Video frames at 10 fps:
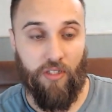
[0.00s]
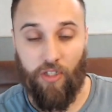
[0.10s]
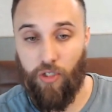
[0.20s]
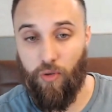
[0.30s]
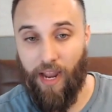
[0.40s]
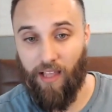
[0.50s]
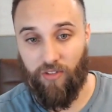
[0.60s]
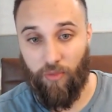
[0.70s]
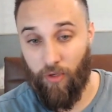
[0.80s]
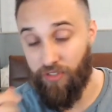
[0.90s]
new Alex
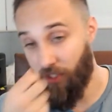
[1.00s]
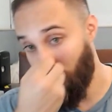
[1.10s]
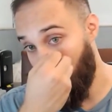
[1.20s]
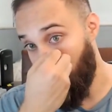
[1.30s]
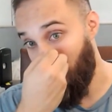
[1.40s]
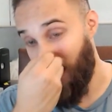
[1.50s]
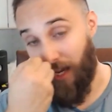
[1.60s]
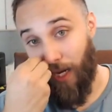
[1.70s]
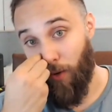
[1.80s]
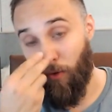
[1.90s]
Hormozy training,
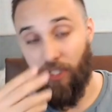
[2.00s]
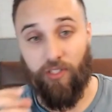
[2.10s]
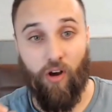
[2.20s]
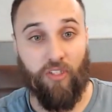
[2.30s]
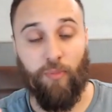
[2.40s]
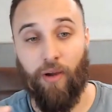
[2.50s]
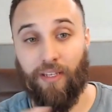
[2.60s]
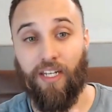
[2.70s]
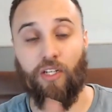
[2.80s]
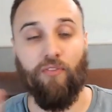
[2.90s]
where he talks about
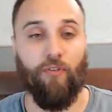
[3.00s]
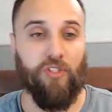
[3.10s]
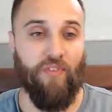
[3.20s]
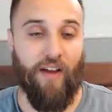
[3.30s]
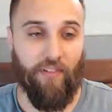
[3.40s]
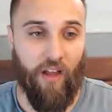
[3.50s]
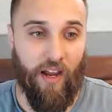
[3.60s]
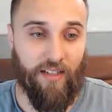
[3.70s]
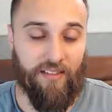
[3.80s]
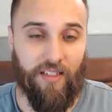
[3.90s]
getting your first 5
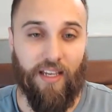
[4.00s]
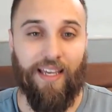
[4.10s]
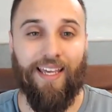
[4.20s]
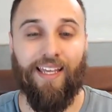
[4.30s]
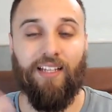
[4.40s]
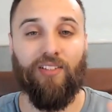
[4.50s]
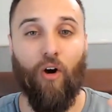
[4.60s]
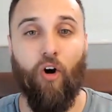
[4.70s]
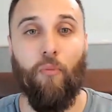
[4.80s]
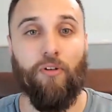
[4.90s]
clients, it is
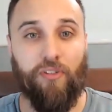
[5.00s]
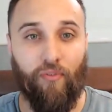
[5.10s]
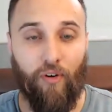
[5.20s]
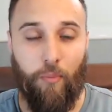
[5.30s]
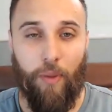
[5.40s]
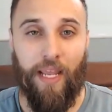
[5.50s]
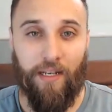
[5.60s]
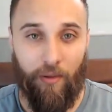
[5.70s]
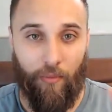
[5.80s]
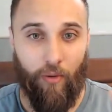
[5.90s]
almost
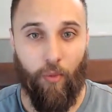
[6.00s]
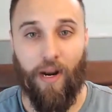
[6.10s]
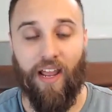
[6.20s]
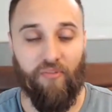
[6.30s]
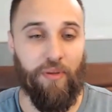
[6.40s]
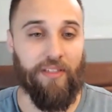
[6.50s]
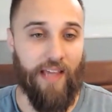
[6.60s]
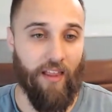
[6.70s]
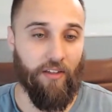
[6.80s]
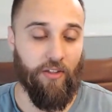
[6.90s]
verbatim what I have been
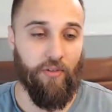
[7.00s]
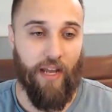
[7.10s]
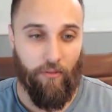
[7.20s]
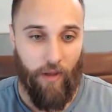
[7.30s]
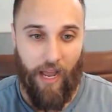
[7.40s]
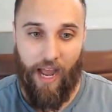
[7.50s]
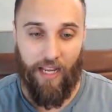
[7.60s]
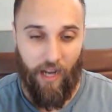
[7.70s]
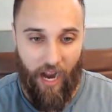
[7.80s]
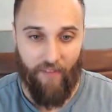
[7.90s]
telling you. Now,
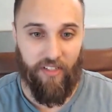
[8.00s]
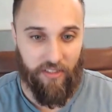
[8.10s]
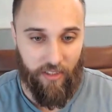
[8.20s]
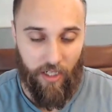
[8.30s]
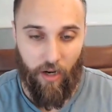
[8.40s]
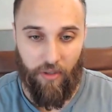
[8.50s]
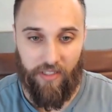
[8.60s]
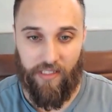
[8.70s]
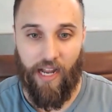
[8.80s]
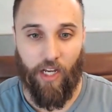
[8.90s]
I obviously know he
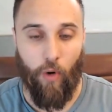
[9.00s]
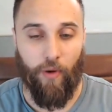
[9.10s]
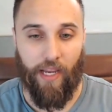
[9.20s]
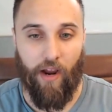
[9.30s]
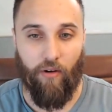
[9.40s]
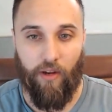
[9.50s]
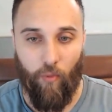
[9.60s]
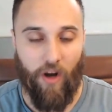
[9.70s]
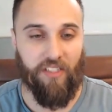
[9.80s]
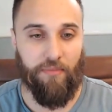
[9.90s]
is not going out and
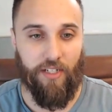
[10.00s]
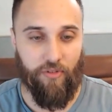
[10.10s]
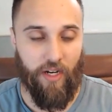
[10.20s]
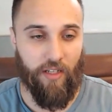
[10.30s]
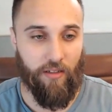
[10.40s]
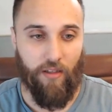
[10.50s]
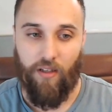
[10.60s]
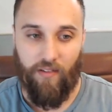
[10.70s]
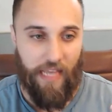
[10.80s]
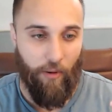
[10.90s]
watching my training.
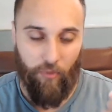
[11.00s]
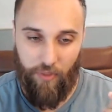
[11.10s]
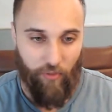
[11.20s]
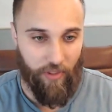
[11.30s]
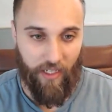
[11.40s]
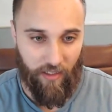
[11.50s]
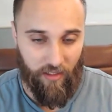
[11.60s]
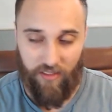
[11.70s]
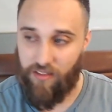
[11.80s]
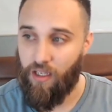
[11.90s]
That would be
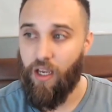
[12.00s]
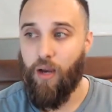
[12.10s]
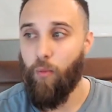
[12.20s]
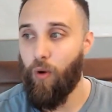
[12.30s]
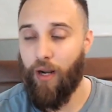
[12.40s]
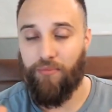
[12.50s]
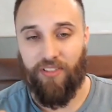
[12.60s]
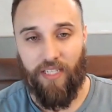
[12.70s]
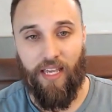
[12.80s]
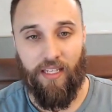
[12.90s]
ridiculous. What I'm
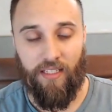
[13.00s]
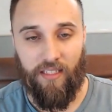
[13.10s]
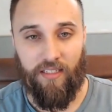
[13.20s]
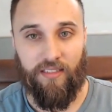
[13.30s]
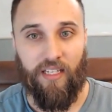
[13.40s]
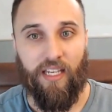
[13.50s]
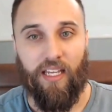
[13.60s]
saying is